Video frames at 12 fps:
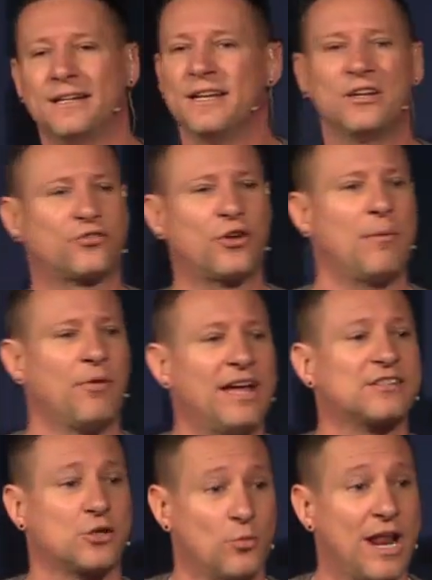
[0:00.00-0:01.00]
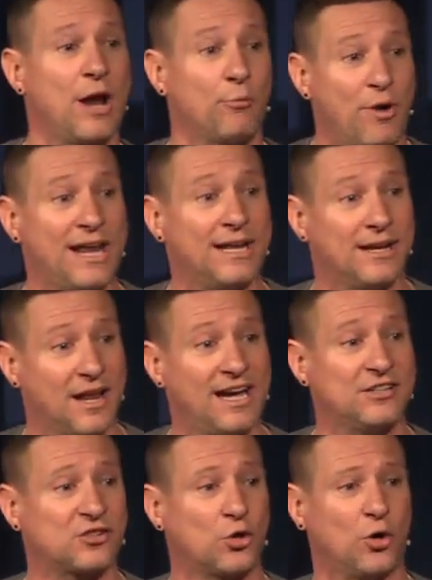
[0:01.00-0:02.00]
Didn't describe all that. So when I read it in high
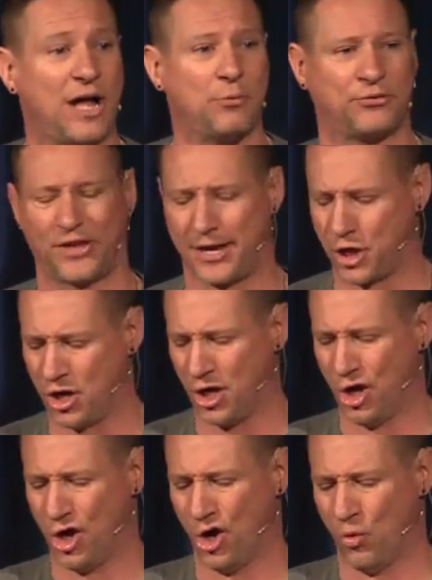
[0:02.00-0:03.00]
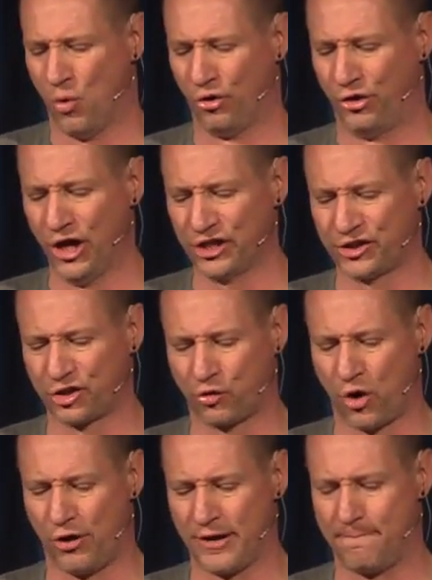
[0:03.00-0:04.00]
school, I was like, well, this is
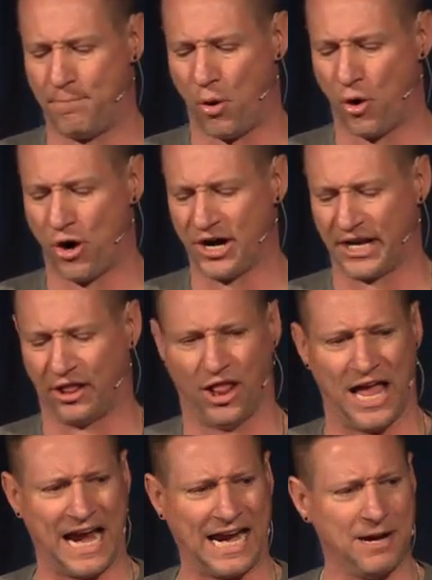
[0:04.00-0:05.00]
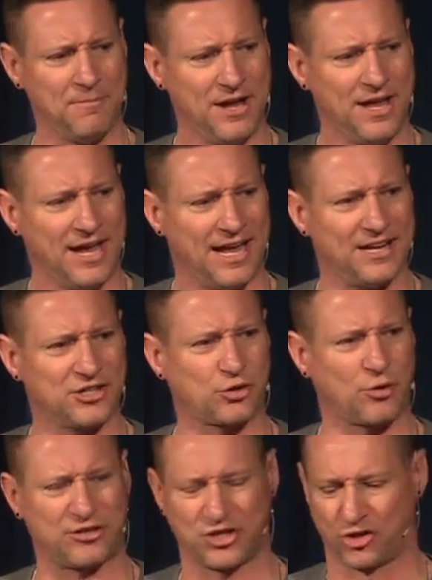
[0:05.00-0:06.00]
really boring and lame. And I just
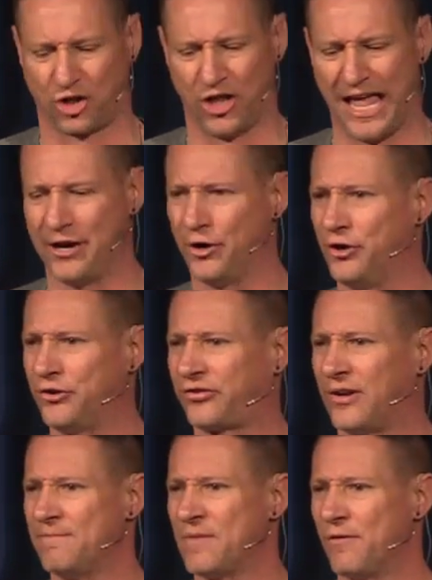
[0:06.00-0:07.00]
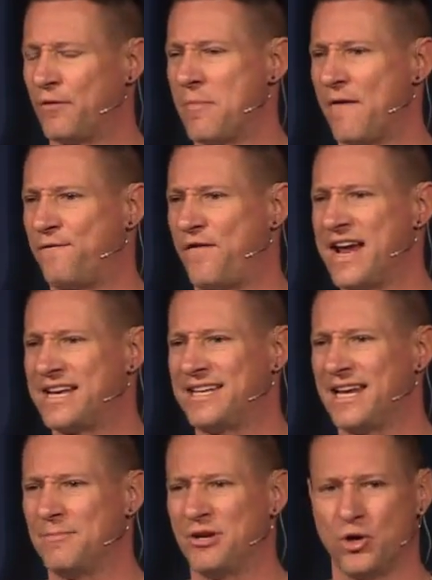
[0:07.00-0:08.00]
read just letters from a fake
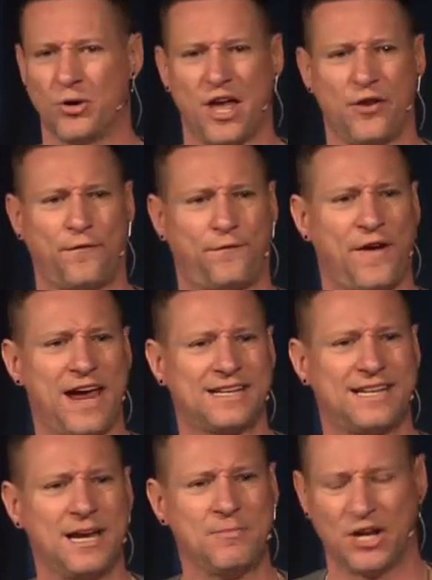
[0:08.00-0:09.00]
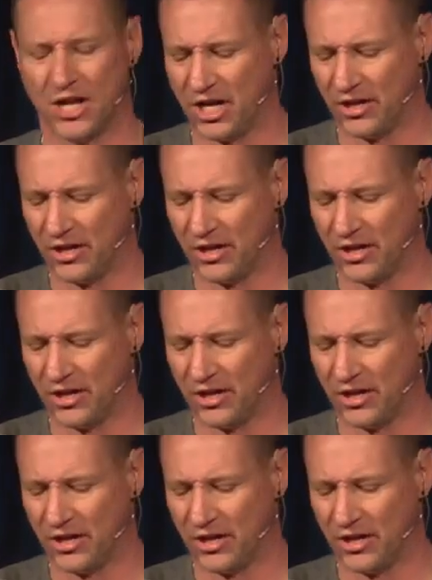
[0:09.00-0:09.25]
demon to another fake demon.